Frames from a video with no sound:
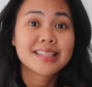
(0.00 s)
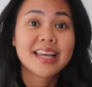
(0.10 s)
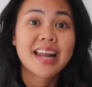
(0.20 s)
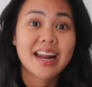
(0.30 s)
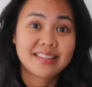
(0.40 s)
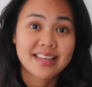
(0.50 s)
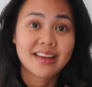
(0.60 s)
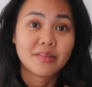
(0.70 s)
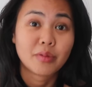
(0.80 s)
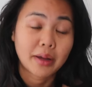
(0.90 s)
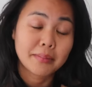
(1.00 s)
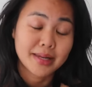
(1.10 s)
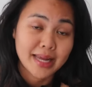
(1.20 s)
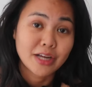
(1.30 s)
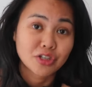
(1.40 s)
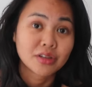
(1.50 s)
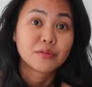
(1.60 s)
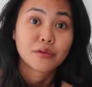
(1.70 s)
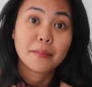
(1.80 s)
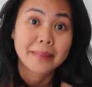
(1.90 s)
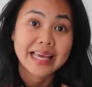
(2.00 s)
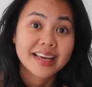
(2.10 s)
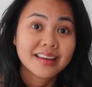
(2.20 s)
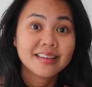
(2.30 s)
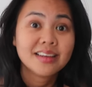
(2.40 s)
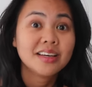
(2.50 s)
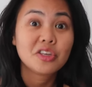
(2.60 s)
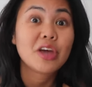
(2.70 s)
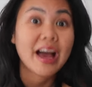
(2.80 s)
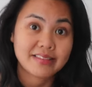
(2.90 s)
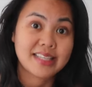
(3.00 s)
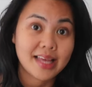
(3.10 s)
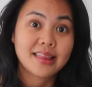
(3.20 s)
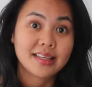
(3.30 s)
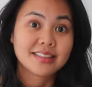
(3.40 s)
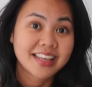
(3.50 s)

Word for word: 10 out of 10 recommendation from me. You have to get this.